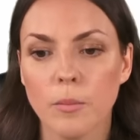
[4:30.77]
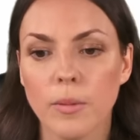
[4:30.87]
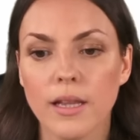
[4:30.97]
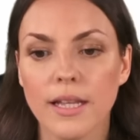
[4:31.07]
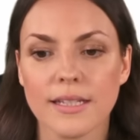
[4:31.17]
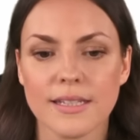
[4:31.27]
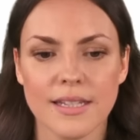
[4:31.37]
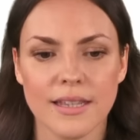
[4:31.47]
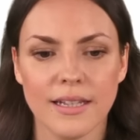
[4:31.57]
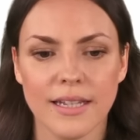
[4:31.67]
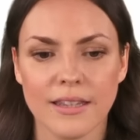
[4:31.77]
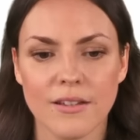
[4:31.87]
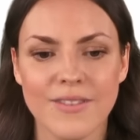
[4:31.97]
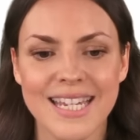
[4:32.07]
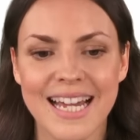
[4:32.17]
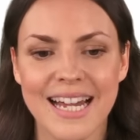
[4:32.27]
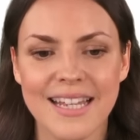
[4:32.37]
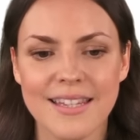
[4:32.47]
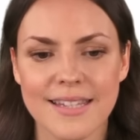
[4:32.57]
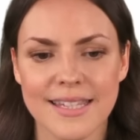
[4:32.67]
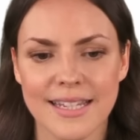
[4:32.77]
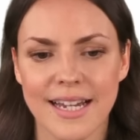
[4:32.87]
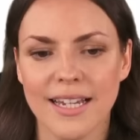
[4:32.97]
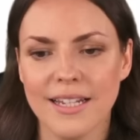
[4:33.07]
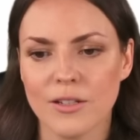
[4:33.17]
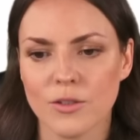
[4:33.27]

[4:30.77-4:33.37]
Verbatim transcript: plus the length of the other side,